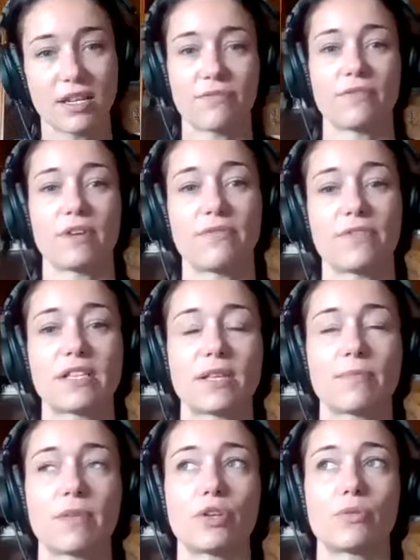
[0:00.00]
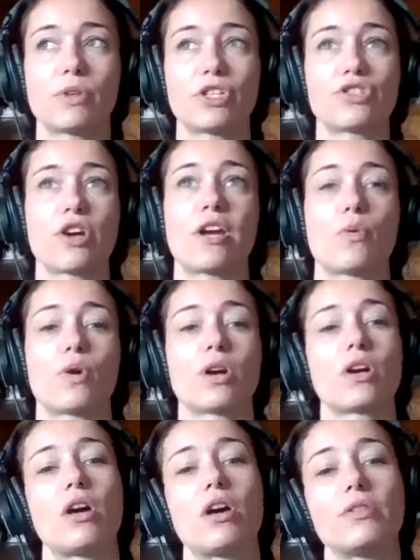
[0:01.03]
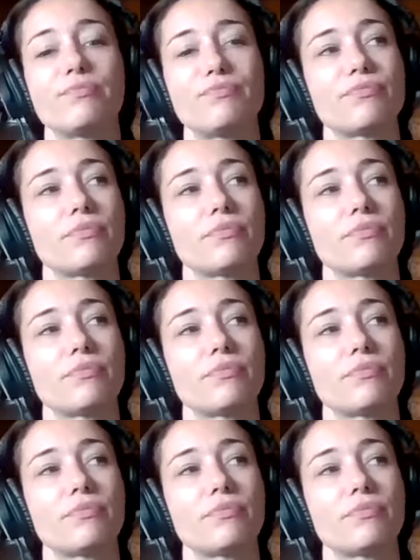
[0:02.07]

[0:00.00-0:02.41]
If that's something you're really trying to work on.